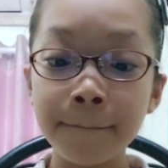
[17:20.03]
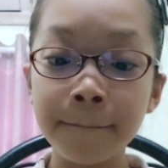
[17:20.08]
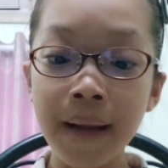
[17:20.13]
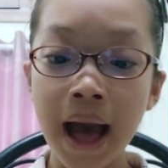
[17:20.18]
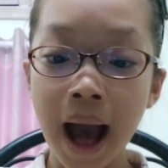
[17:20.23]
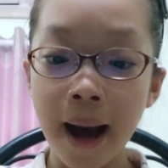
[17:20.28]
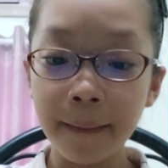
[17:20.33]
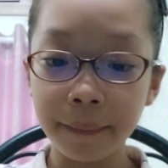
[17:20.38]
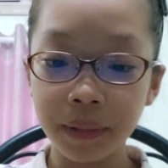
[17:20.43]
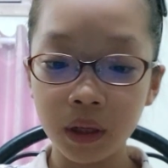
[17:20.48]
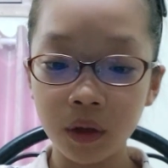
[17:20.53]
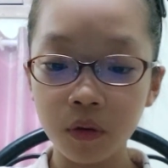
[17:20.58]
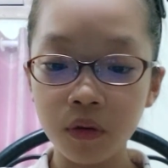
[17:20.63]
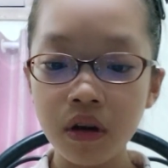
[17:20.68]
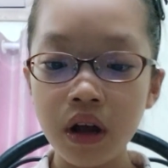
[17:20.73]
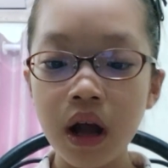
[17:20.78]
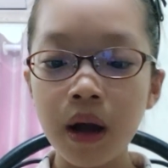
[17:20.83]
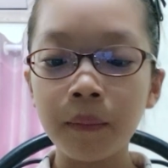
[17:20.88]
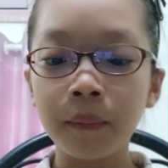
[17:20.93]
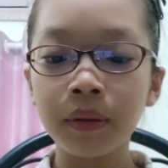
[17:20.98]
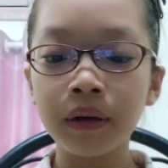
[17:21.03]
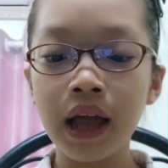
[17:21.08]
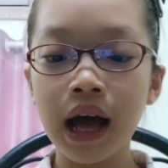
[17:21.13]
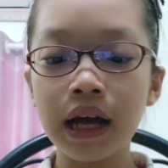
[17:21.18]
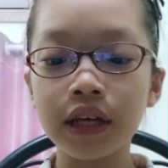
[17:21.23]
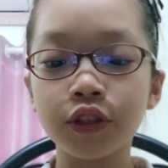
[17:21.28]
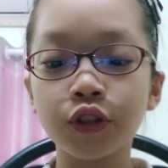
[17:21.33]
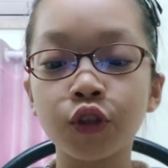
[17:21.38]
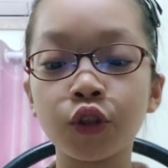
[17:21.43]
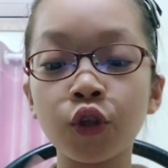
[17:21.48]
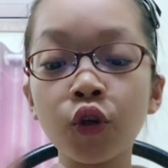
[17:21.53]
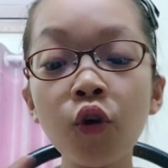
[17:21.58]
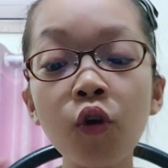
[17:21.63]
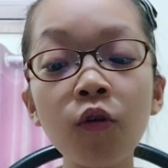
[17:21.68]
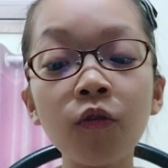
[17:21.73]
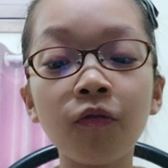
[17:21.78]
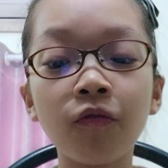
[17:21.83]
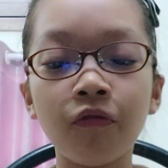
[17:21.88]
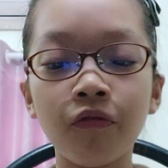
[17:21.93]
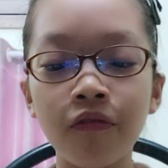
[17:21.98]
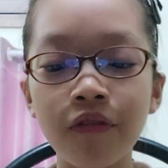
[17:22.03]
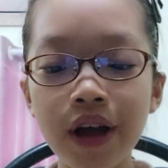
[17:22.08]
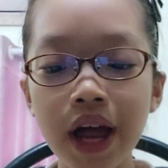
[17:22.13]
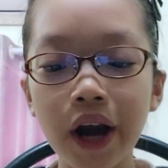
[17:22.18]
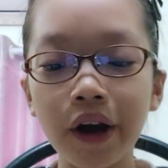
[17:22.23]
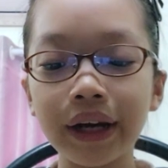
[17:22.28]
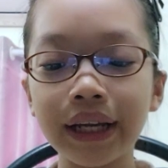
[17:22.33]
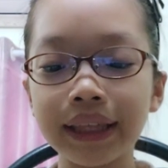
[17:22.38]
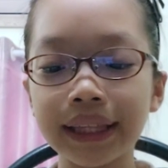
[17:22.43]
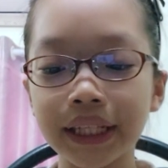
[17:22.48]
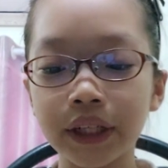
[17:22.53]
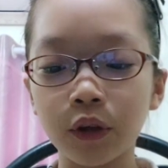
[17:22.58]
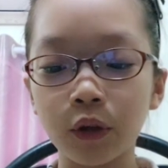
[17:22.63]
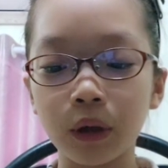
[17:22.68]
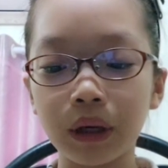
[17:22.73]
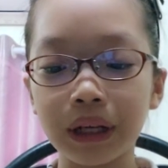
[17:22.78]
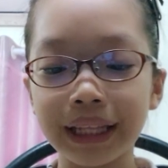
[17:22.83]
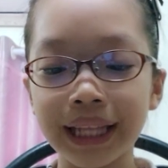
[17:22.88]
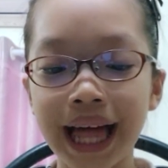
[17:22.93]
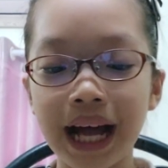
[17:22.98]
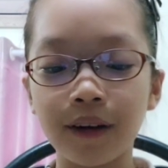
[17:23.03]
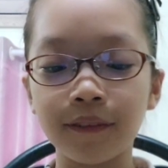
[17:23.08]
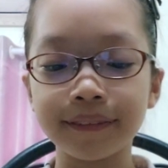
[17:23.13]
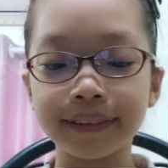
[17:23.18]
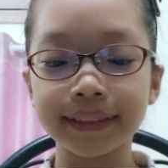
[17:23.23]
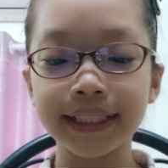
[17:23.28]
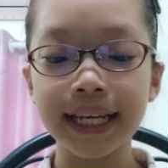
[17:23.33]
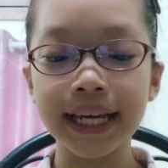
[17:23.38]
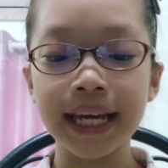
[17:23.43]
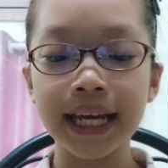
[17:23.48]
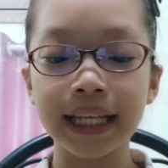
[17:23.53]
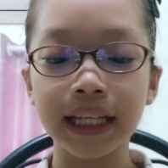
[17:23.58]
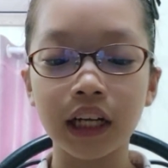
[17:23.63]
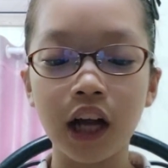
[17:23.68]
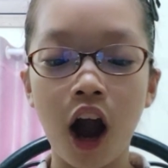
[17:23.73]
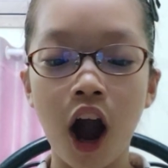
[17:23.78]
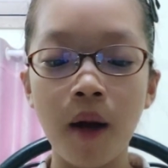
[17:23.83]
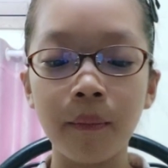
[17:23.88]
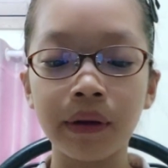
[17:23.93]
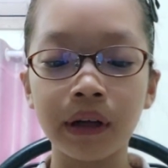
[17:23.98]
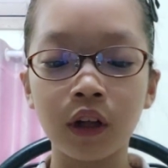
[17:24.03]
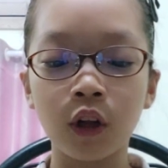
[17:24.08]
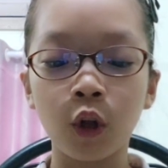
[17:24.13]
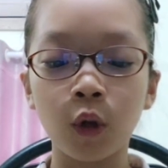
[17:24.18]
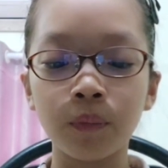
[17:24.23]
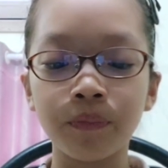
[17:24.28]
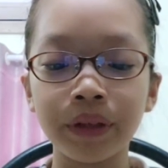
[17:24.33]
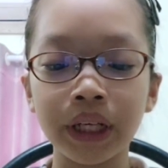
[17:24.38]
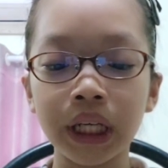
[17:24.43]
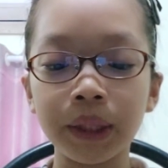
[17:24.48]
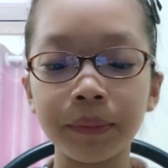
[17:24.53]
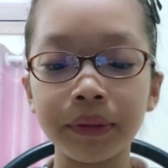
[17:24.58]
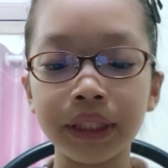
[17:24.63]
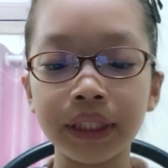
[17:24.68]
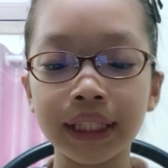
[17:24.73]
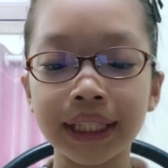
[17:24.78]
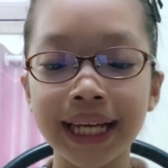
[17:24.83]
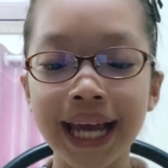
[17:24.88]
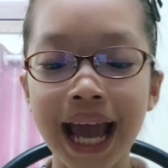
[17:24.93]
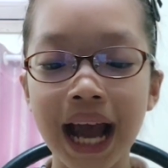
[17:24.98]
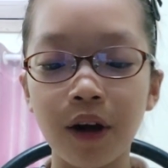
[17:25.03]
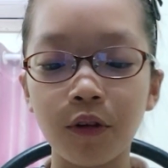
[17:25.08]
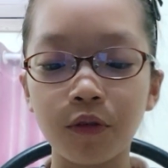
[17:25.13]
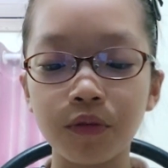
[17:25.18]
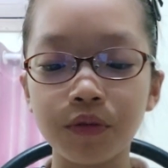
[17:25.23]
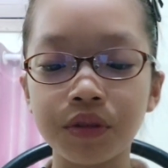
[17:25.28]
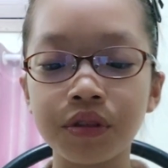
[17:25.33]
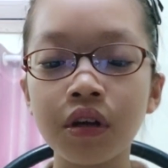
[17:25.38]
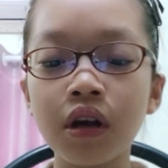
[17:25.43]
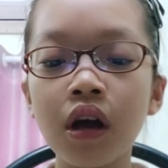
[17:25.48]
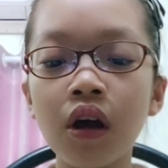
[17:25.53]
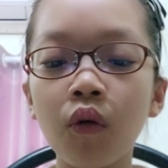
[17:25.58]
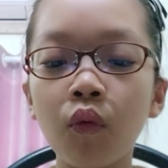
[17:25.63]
Papo, plus two very little clowns in comical baby gowns